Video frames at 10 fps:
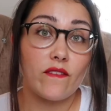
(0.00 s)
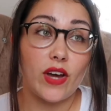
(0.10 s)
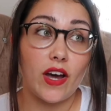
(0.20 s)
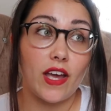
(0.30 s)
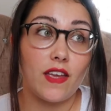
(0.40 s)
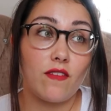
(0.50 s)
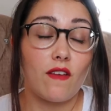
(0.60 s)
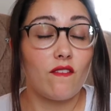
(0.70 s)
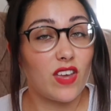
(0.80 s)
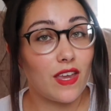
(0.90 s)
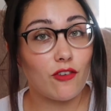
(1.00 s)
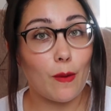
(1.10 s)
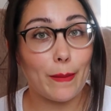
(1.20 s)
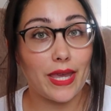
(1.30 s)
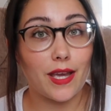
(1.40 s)
5
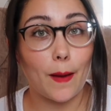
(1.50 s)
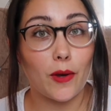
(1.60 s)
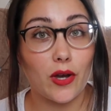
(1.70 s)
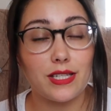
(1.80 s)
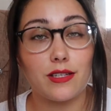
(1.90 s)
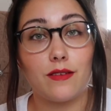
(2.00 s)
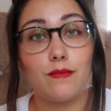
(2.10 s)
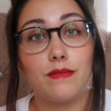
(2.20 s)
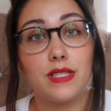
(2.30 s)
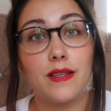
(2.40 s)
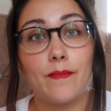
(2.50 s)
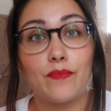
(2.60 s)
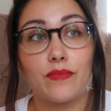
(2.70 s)
favourite makeup items